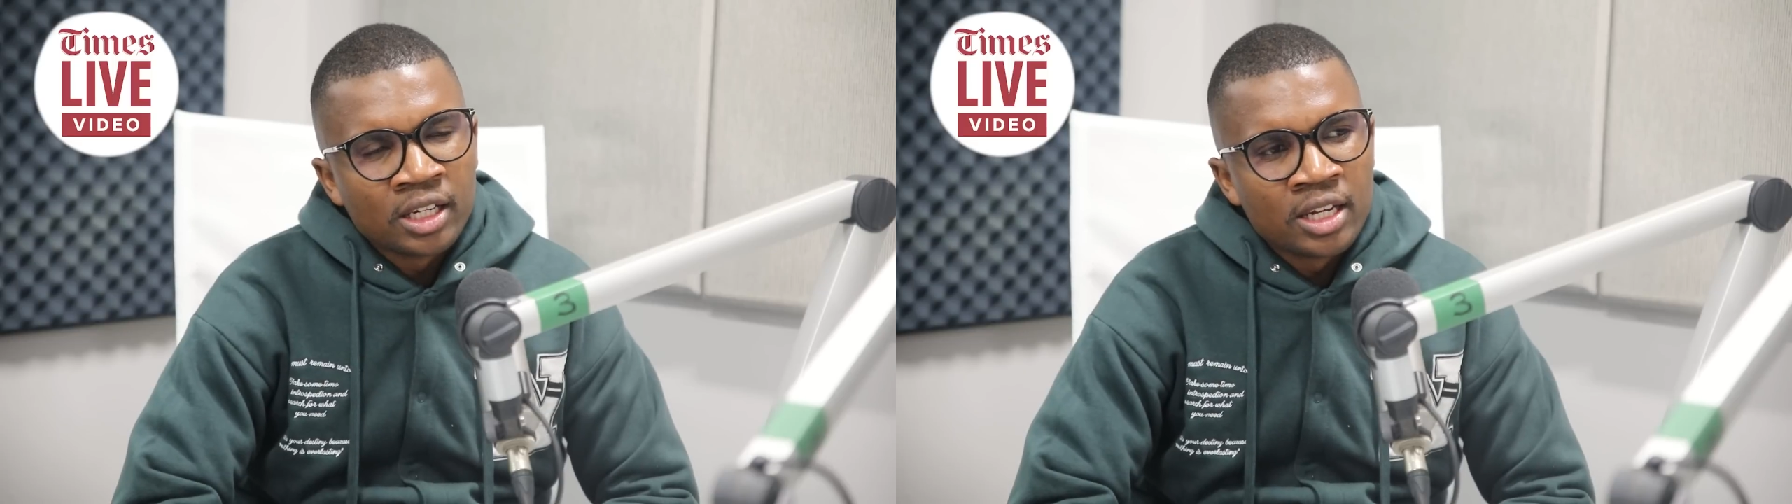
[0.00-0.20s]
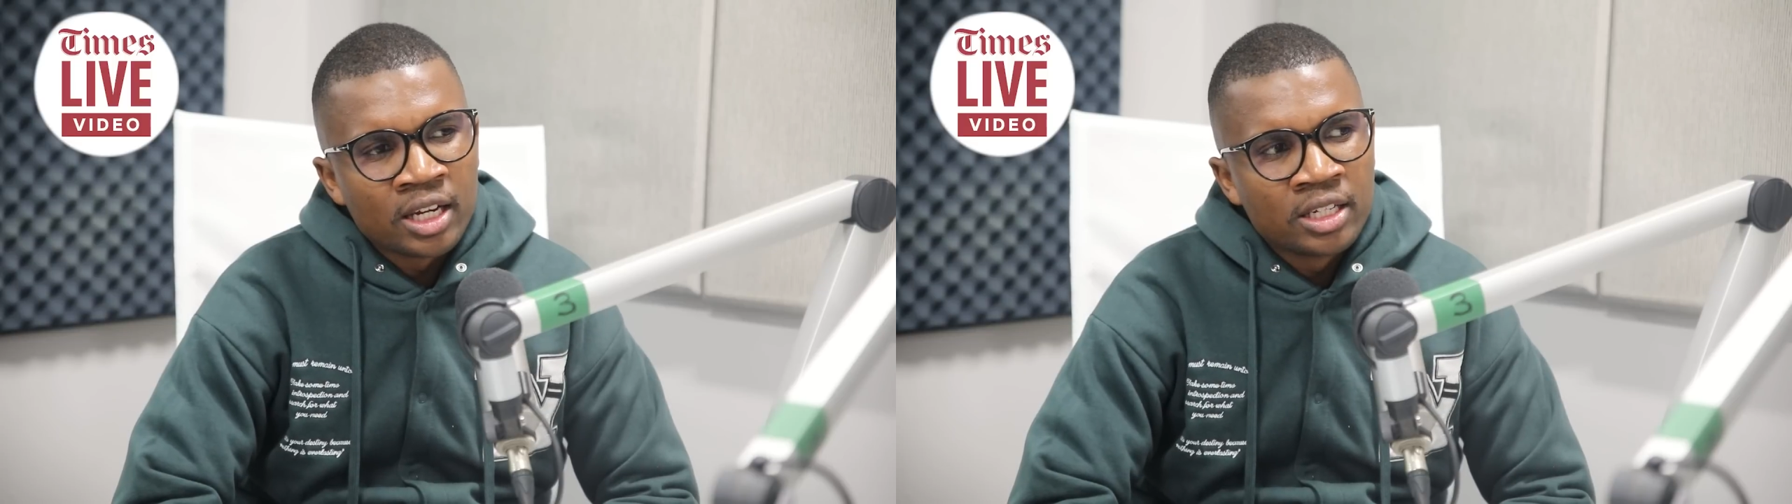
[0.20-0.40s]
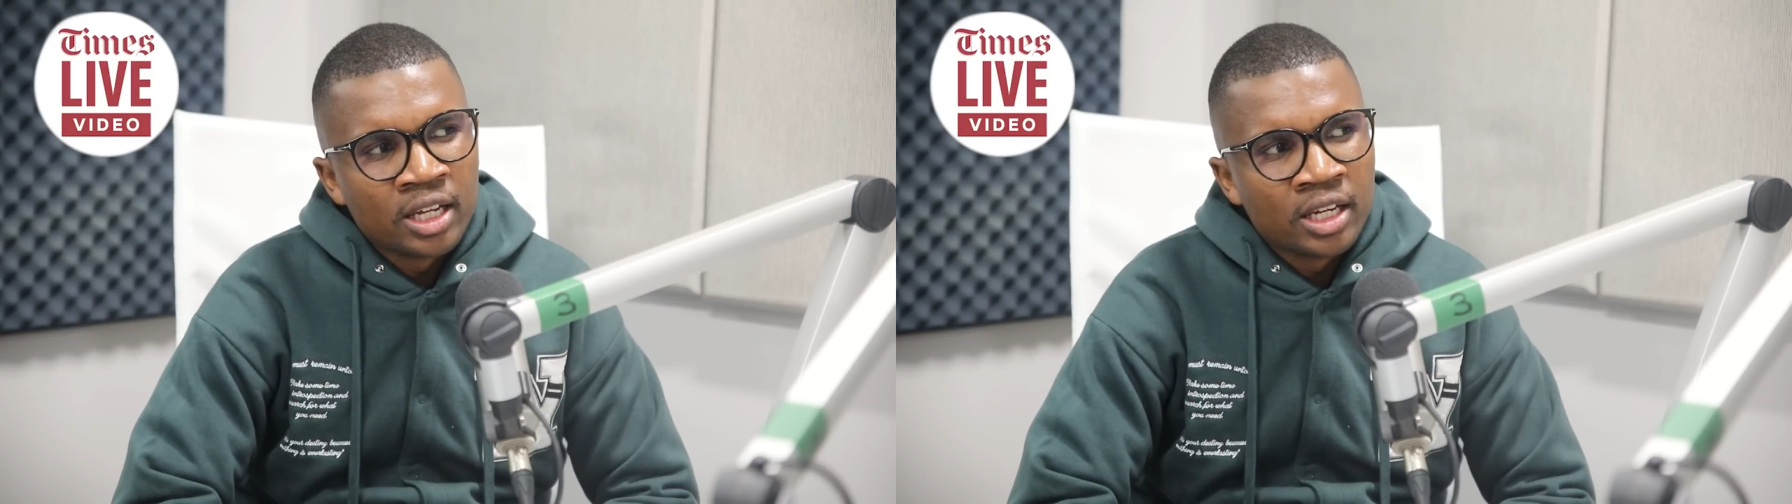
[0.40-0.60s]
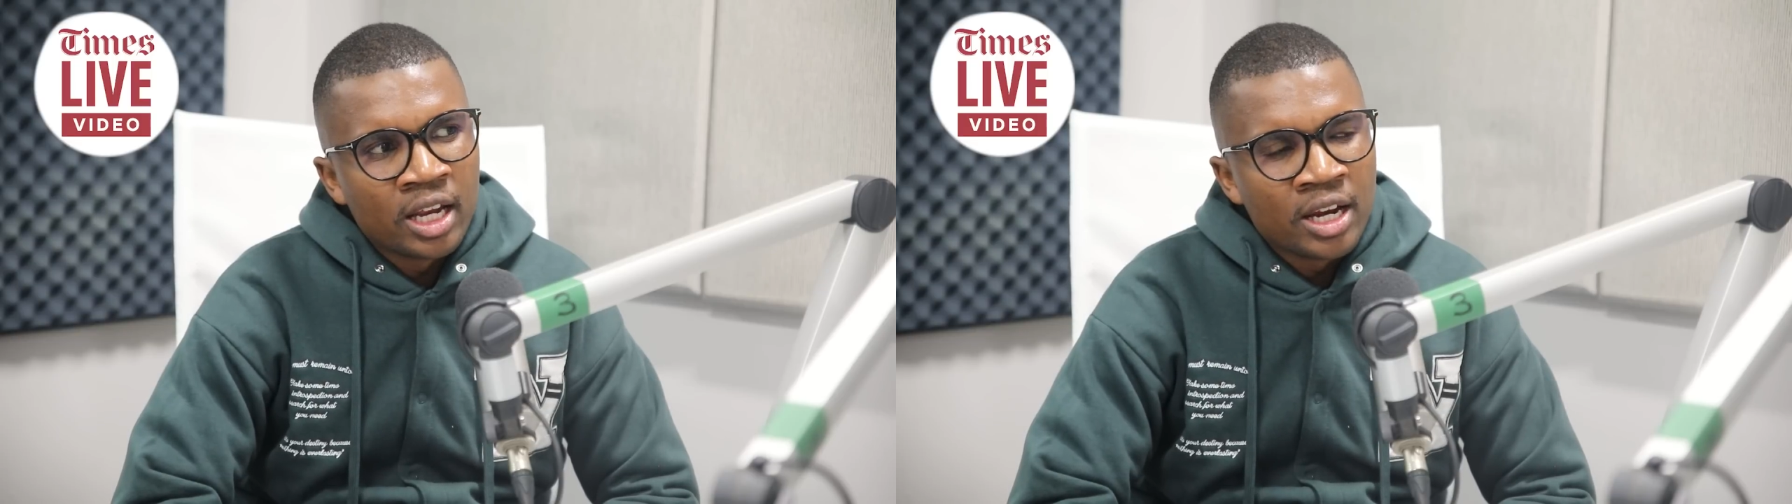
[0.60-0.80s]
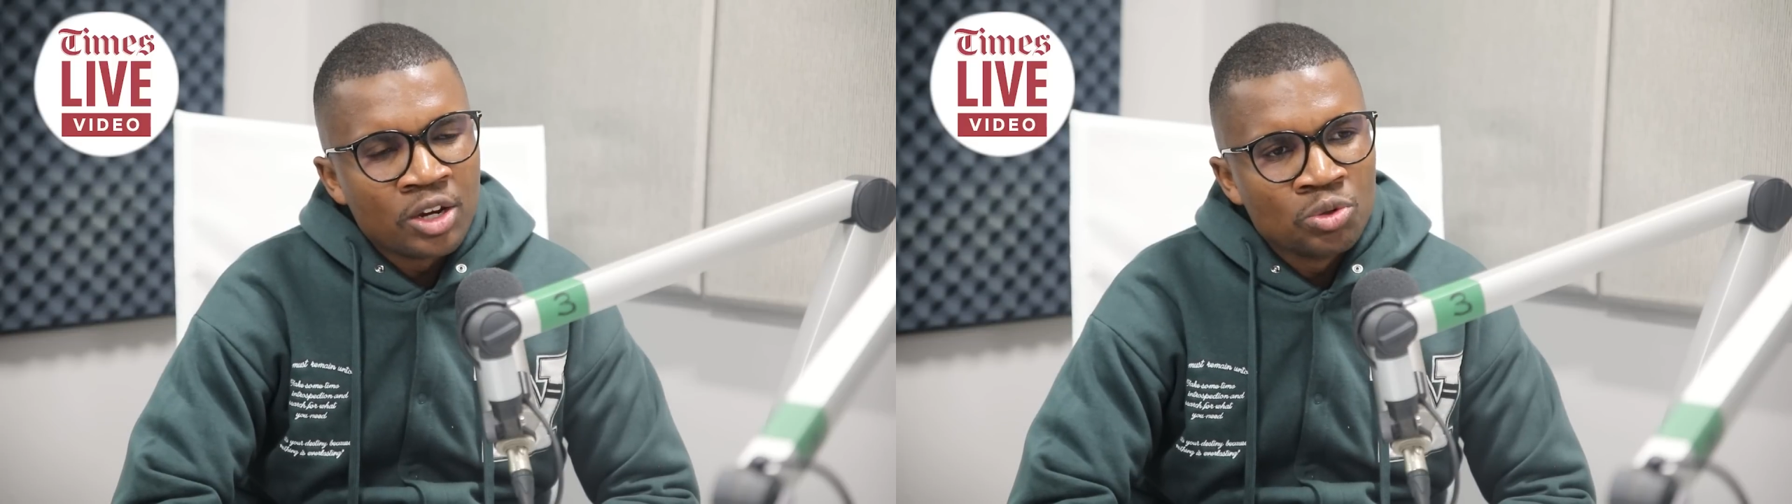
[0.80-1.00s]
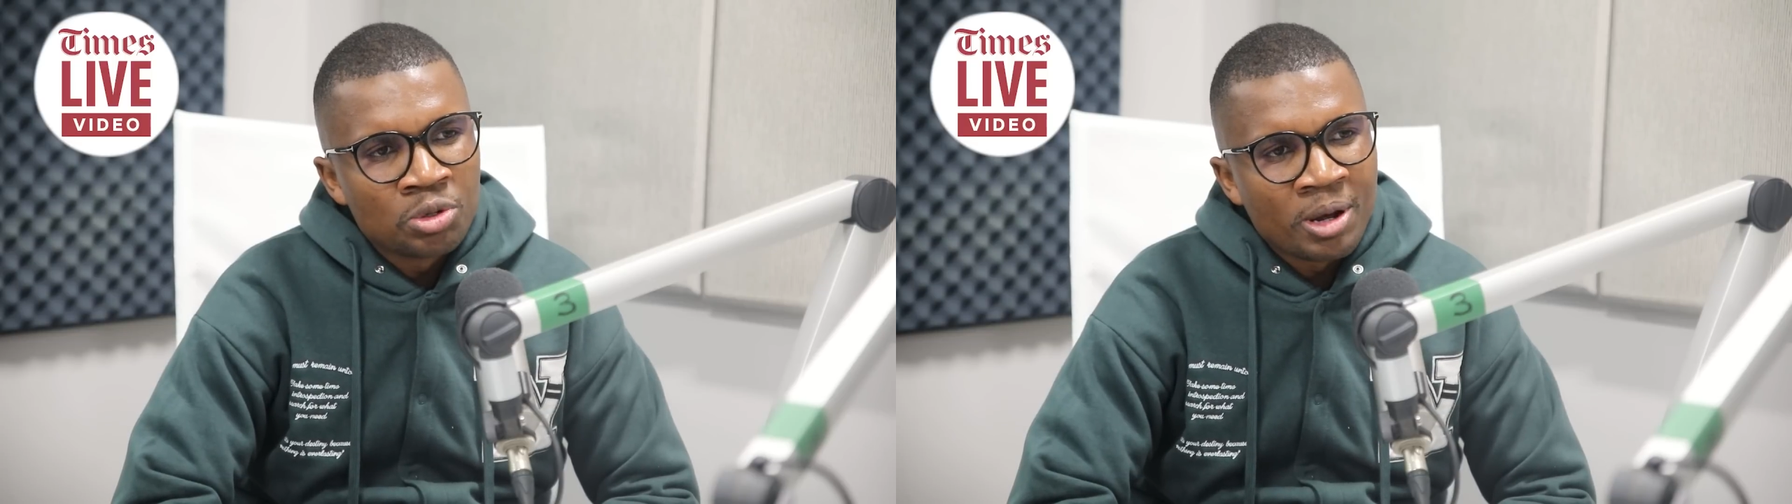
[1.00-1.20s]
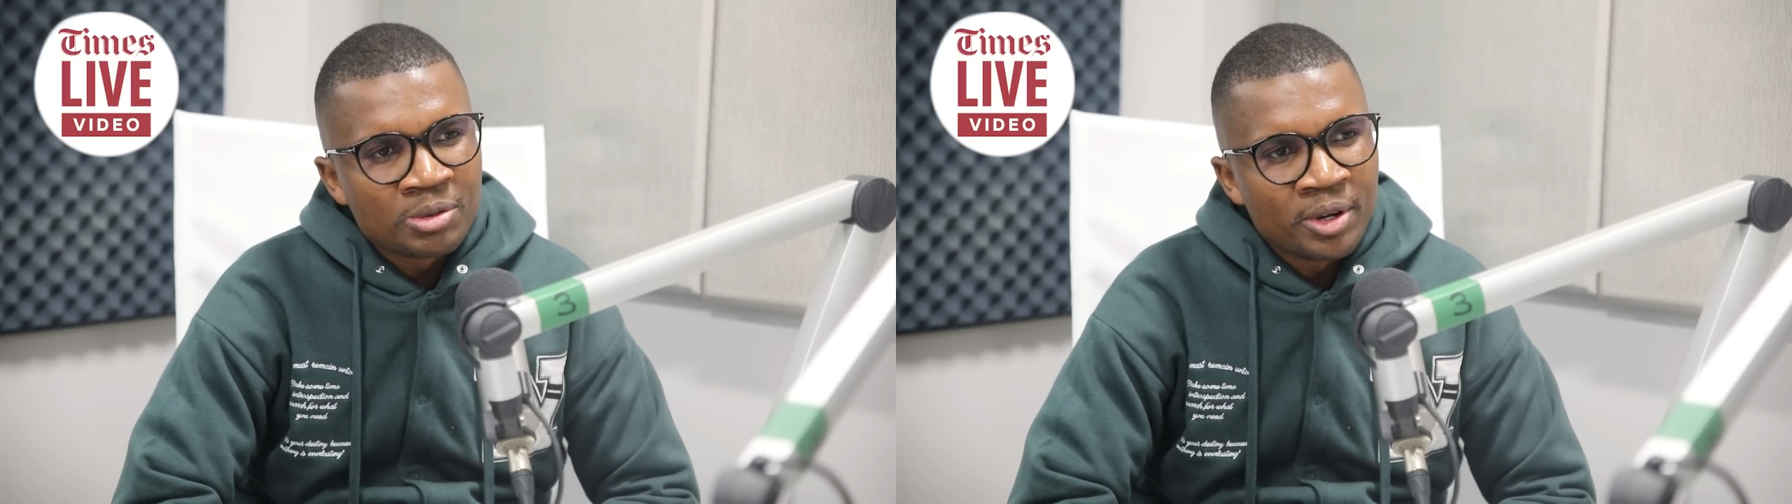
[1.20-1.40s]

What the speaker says: That youth must